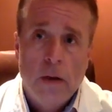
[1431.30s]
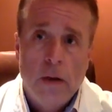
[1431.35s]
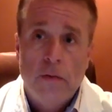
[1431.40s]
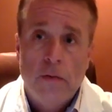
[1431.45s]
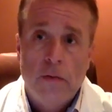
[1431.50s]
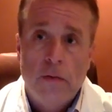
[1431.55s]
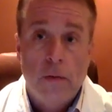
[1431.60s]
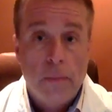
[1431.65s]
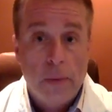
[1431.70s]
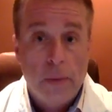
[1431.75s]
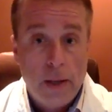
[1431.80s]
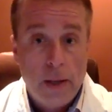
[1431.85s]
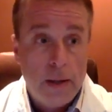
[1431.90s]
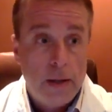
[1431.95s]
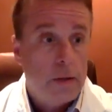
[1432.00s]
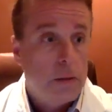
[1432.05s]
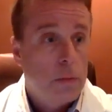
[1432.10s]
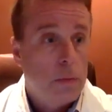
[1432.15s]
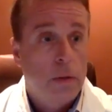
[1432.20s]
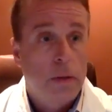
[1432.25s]
from
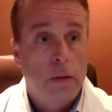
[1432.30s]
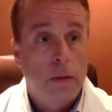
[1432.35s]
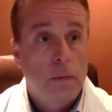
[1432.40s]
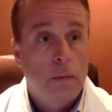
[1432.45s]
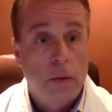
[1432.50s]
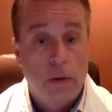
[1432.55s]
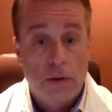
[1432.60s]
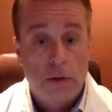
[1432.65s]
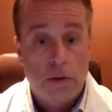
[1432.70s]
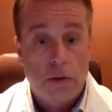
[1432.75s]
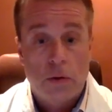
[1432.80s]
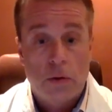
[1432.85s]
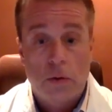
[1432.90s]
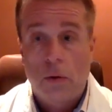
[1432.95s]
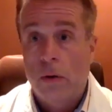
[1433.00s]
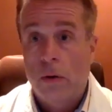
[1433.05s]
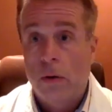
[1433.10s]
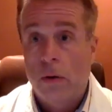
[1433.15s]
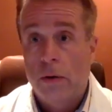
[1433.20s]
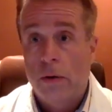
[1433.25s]
heat when it's
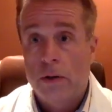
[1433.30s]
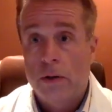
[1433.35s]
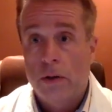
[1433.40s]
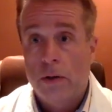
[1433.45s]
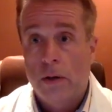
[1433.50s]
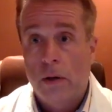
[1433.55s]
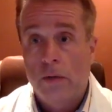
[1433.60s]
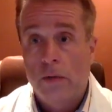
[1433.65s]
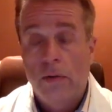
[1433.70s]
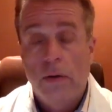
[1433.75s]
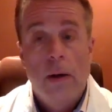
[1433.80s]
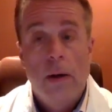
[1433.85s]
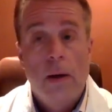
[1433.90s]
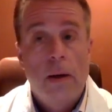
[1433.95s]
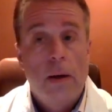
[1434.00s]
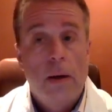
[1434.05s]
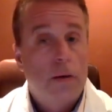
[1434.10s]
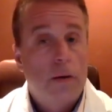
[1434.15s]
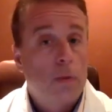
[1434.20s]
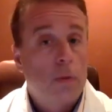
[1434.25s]
stored on the shelf,
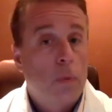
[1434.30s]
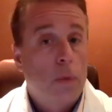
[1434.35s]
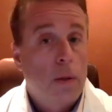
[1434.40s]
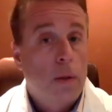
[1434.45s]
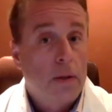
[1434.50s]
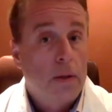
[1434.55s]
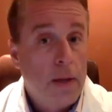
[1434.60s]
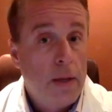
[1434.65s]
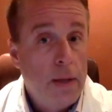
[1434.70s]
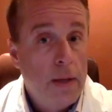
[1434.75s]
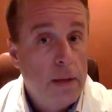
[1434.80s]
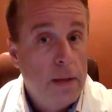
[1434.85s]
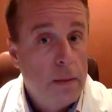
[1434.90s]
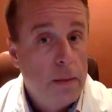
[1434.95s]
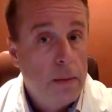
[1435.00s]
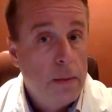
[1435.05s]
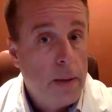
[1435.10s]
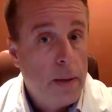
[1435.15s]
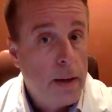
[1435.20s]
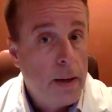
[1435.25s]
as well as heat in
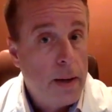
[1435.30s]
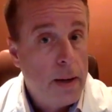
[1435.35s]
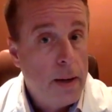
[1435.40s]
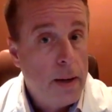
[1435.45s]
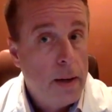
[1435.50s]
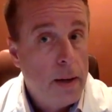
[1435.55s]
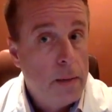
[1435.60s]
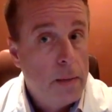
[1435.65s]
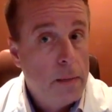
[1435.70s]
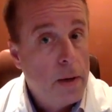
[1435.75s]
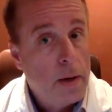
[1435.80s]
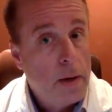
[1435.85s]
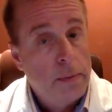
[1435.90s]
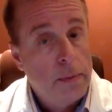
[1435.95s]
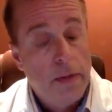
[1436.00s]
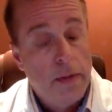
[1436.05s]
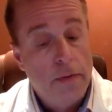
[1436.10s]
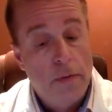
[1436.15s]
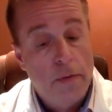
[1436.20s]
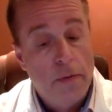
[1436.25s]
the body, and
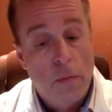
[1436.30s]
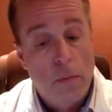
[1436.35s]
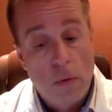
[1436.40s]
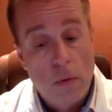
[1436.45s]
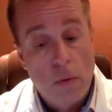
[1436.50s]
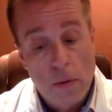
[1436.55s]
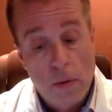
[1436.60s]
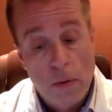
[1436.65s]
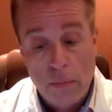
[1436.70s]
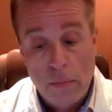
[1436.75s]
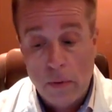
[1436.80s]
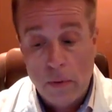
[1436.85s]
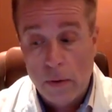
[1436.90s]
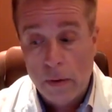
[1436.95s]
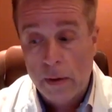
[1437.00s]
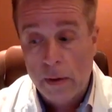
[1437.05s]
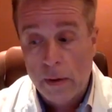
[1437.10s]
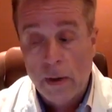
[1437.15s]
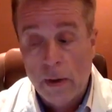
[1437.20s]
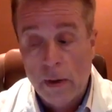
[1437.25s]
probably even more
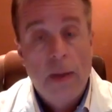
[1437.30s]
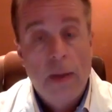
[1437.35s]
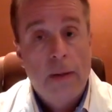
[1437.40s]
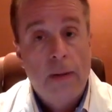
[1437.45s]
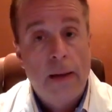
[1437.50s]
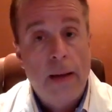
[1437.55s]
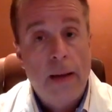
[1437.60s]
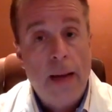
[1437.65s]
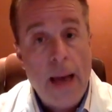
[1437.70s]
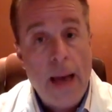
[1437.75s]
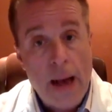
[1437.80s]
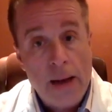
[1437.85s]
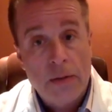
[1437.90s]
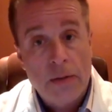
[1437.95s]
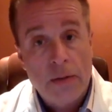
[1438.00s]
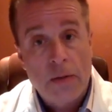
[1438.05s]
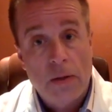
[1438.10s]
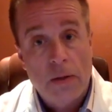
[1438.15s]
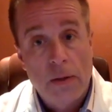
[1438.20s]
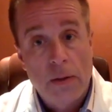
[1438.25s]
important, the
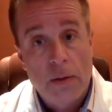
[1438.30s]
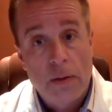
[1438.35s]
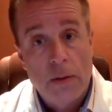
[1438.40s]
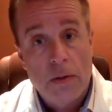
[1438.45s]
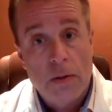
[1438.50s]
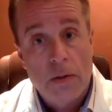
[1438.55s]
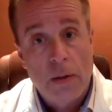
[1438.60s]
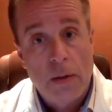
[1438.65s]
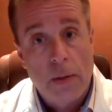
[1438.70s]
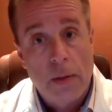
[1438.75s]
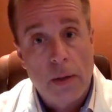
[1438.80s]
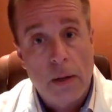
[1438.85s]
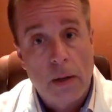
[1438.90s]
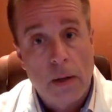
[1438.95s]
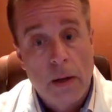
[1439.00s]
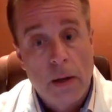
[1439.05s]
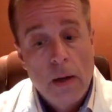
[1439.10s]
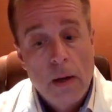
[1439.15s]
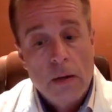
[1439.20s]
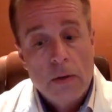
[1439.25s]
acid in the stomach.
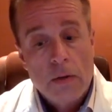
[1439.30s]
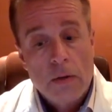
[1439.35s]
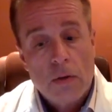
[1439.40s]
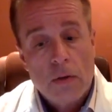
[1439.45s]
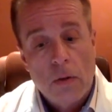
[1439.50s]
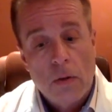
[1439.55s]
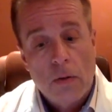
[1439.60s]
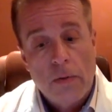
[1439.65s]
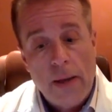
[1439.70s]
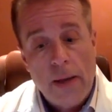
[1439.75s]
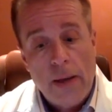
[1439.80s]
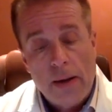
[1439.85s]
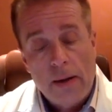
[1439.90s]
So that